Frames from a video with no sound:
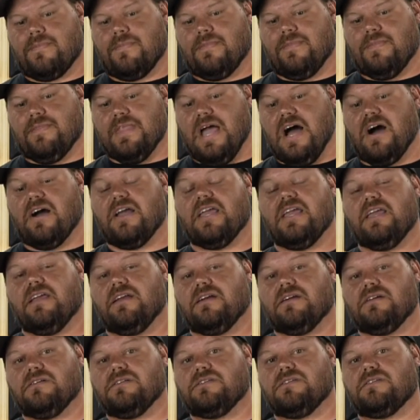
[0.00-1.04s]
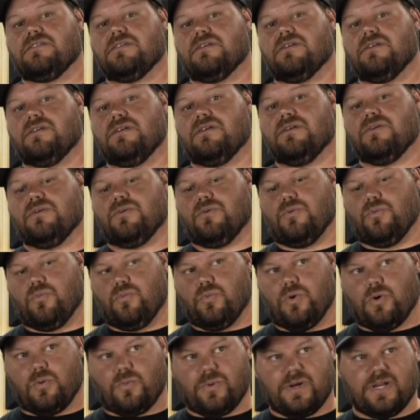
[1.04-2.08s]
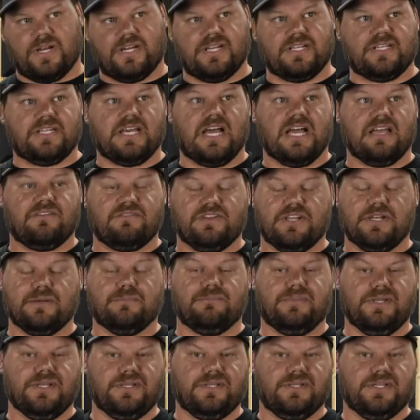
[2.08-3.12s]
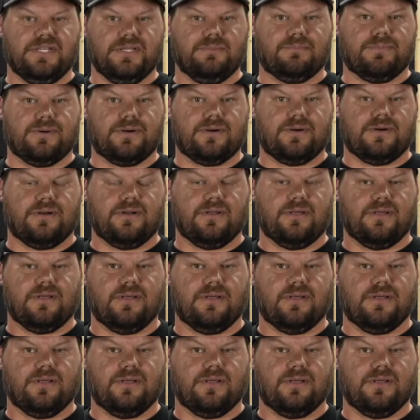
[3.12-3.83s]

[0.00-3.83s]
Now here's where we're going to dive in a bit deeper.